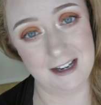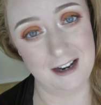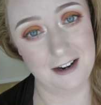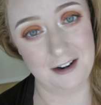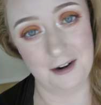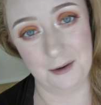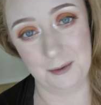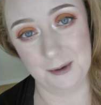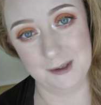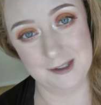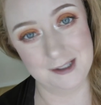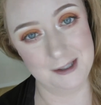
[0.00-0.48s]
I
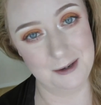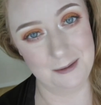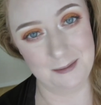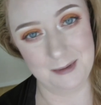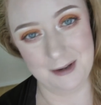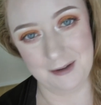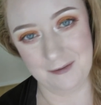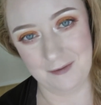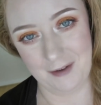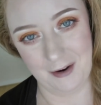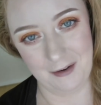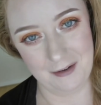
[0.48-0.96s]
know it's not
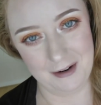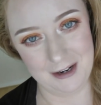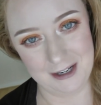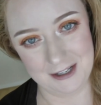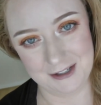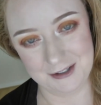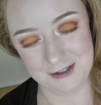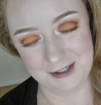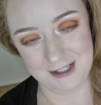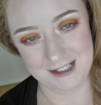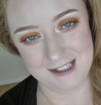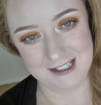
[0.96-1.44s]
been very
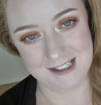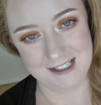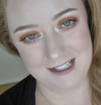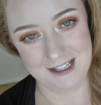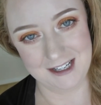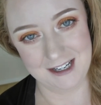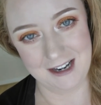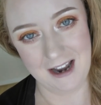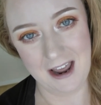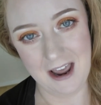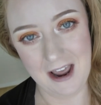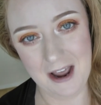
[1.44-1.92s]

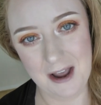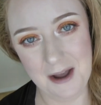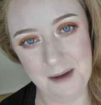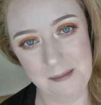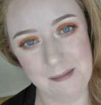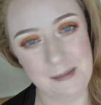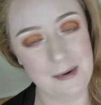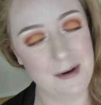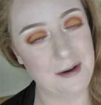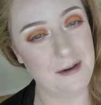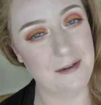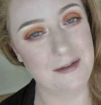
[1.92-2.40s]
interesting,
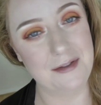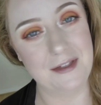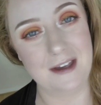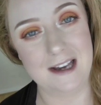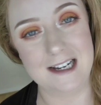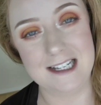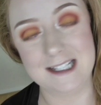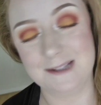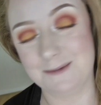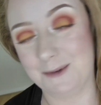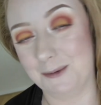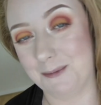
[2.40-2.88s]
but
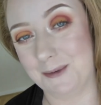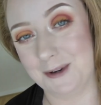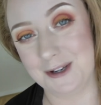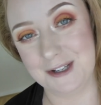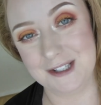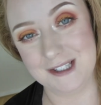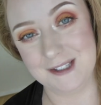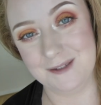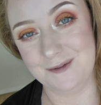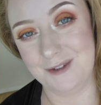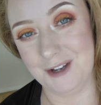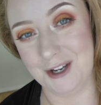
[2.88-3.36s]
thanks for
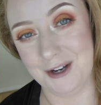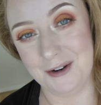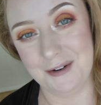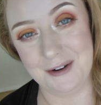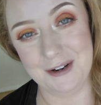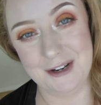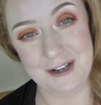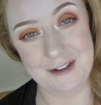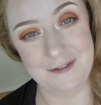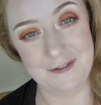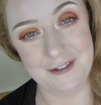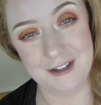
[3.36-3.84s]

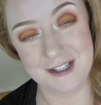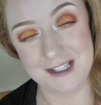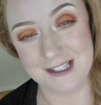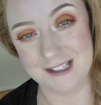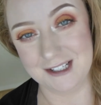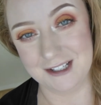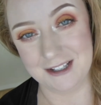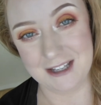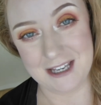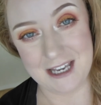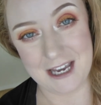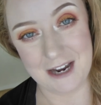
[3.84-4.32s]
persevering if you're
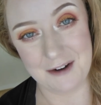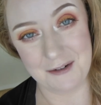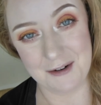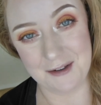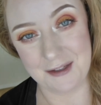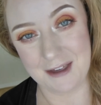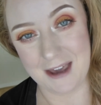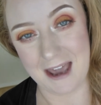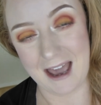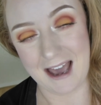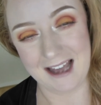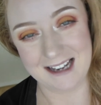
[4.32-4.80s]
still here at
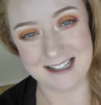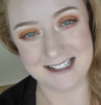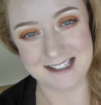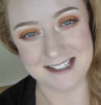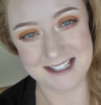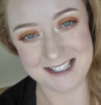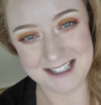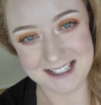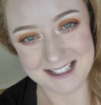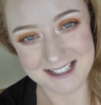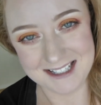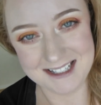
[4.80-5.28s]
the
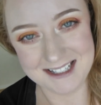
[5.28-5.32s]
end.